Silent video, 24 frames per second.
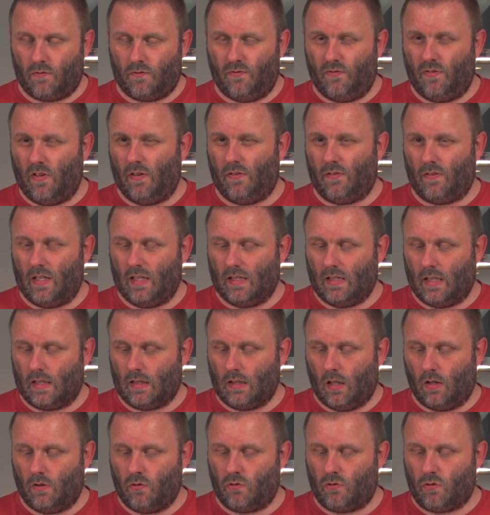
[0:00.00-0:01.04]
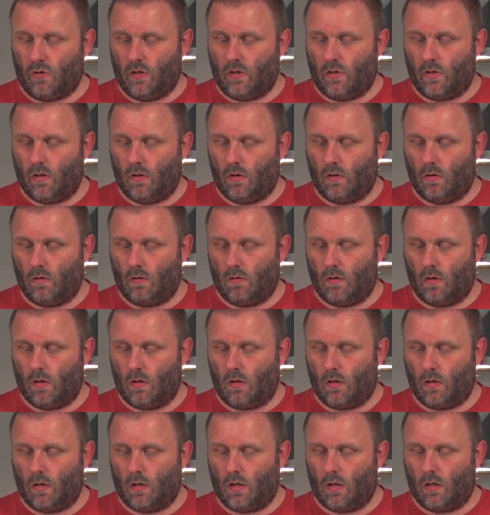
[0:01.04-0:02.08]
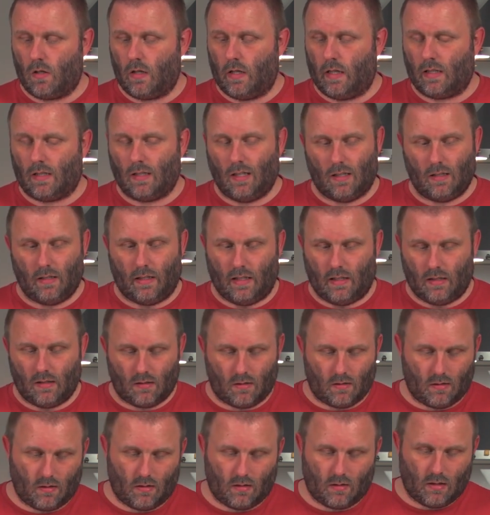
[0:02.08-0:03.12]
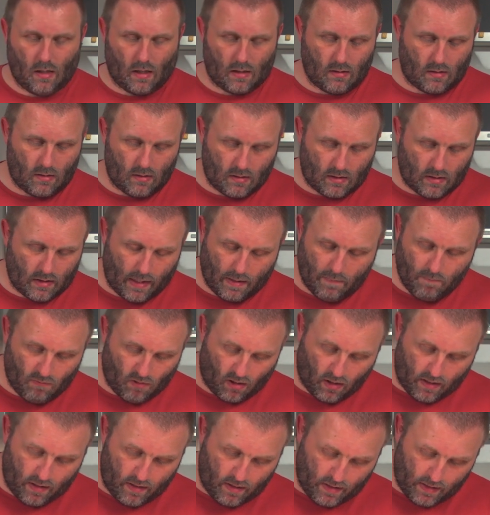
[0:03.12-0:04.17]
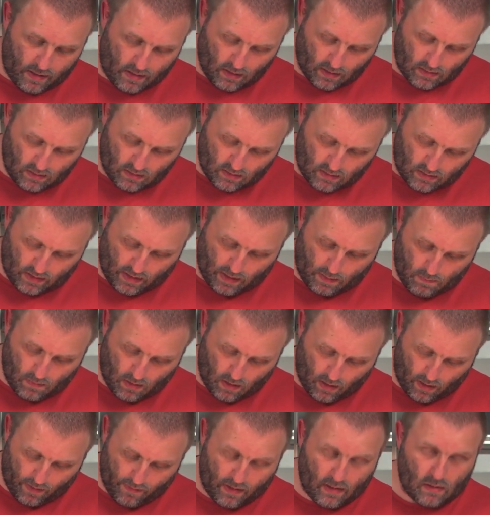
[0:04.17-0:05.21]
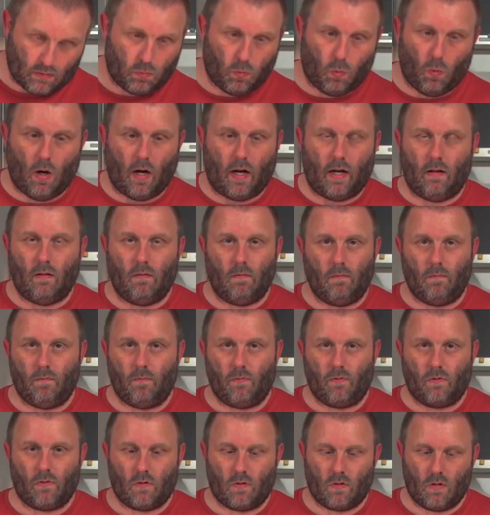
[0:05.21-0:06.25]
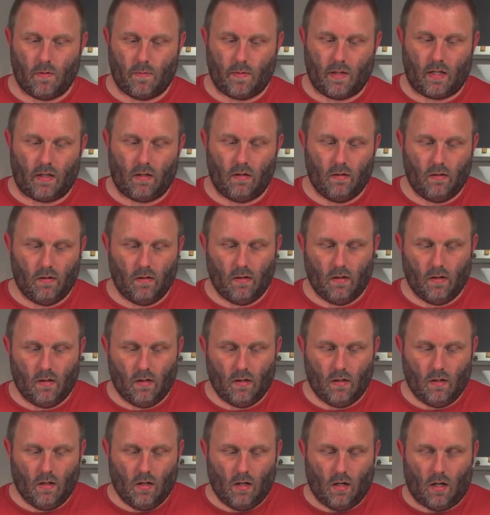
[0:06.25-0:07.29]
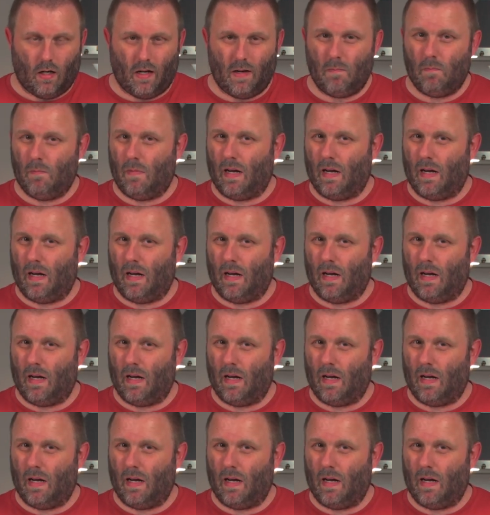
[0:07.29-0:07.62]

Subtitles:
5600, it doesn't seem right. It doesn't seem like that's white to me. It